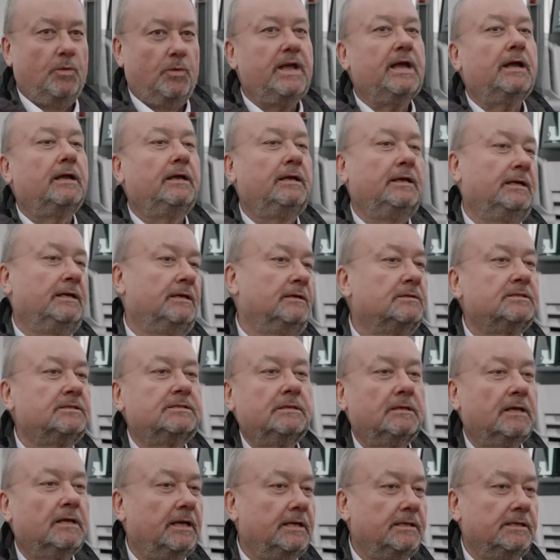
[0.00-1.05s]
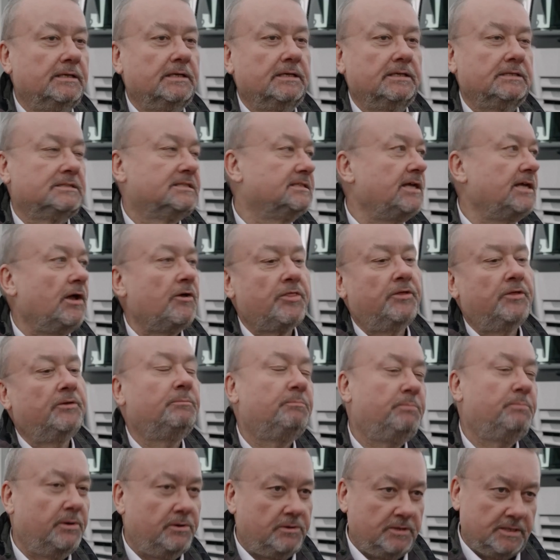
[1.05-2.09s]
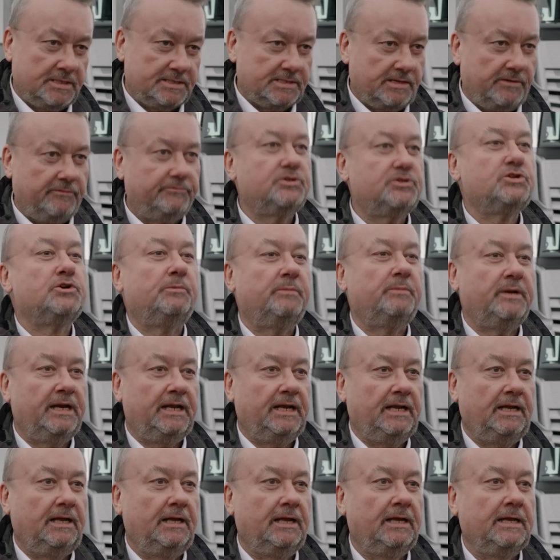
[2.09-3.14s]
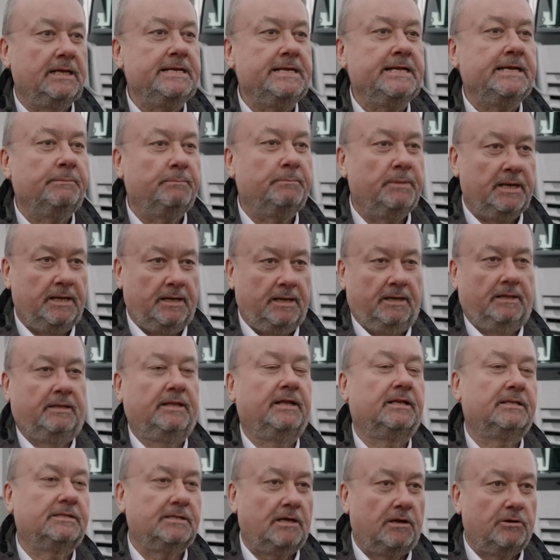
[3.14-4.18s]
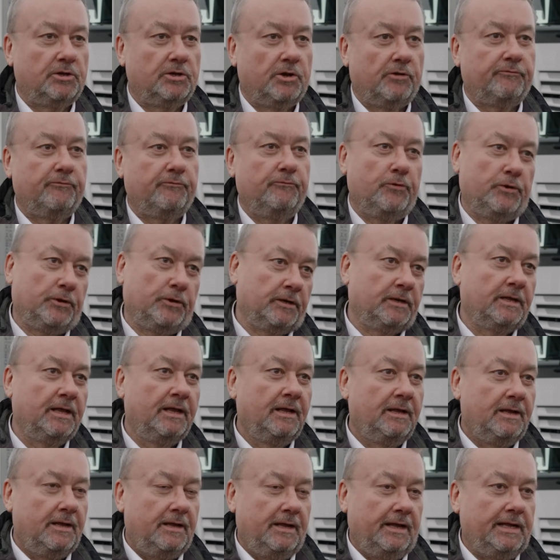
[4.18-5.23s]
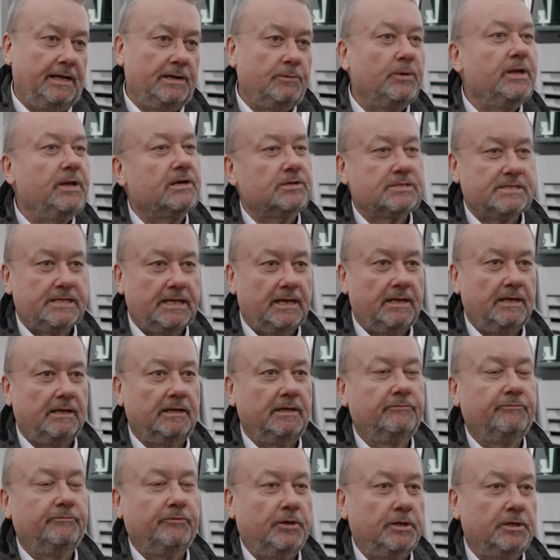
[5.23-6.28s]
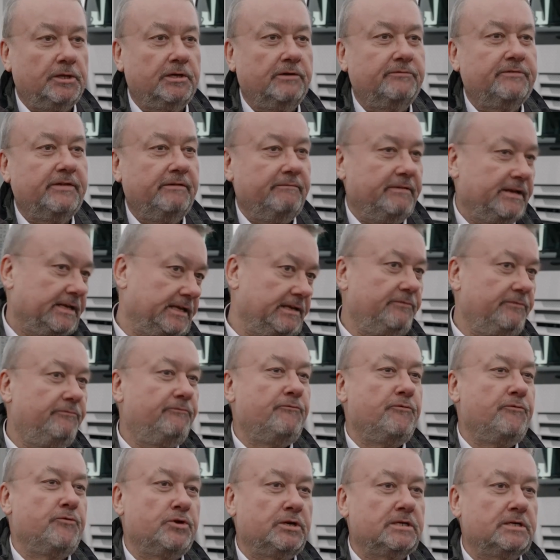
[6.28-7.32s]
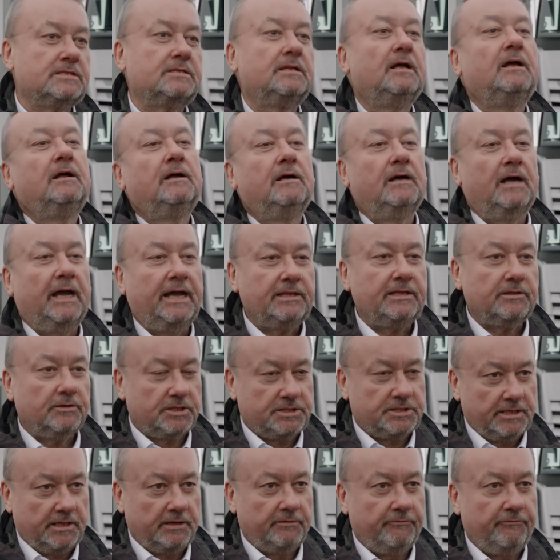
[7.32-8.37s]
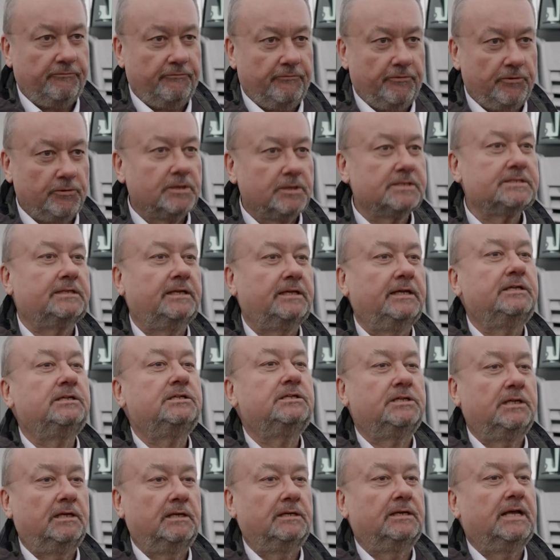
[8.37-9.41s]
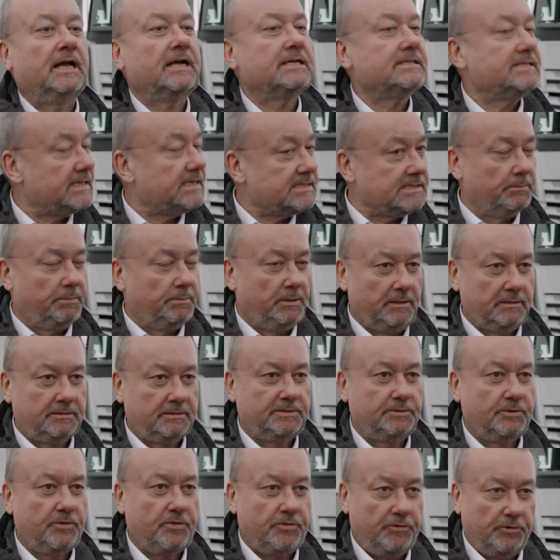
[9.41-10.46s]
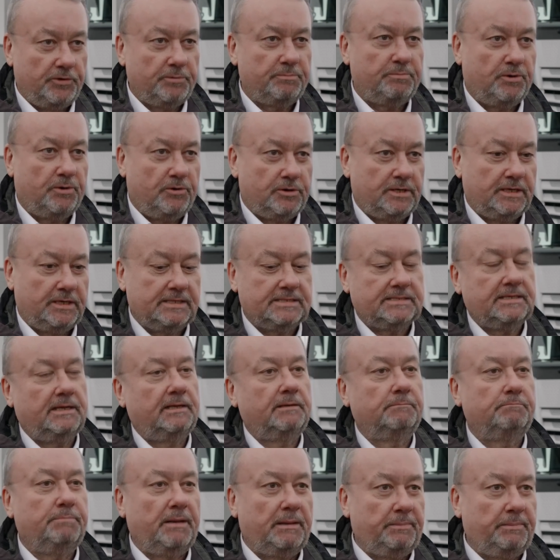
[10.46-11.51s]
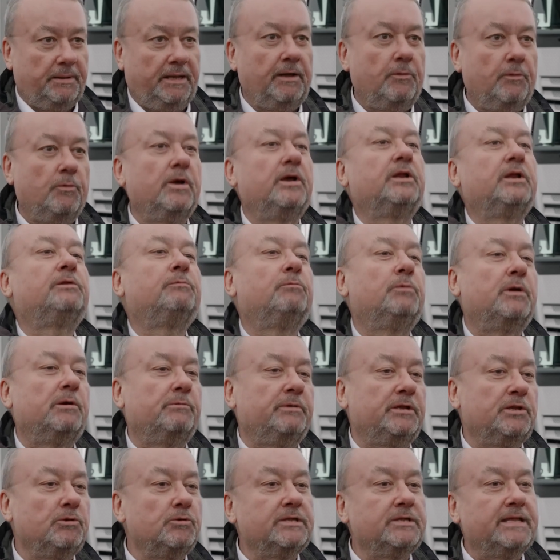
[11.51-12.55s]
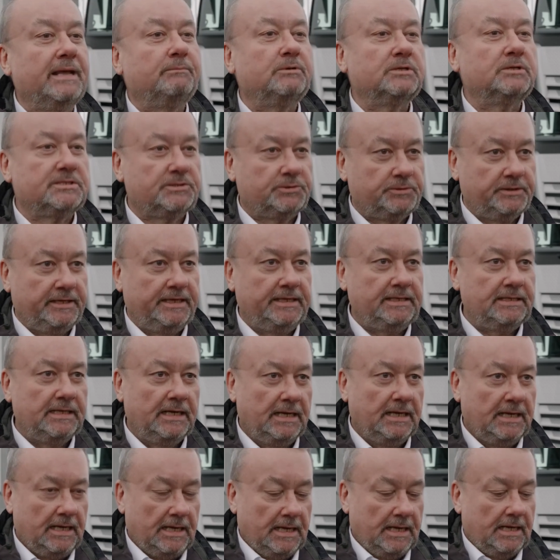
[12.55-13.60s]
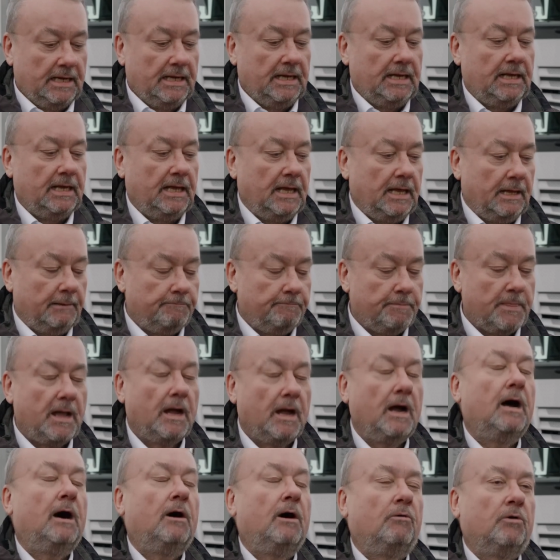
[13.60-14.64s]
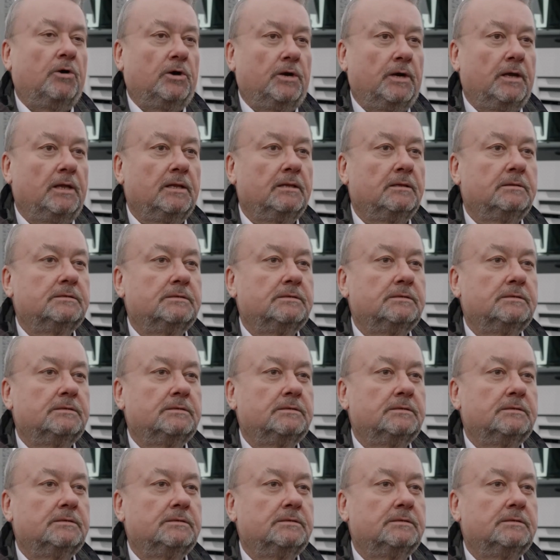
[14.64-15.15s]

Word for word: We are here in the southern parts of Germany, nearby the town of Wörth, and we are standing in front of the very first hydrogen fuel station accessible to third parties and public, where, where we do demonstrate um, our uh,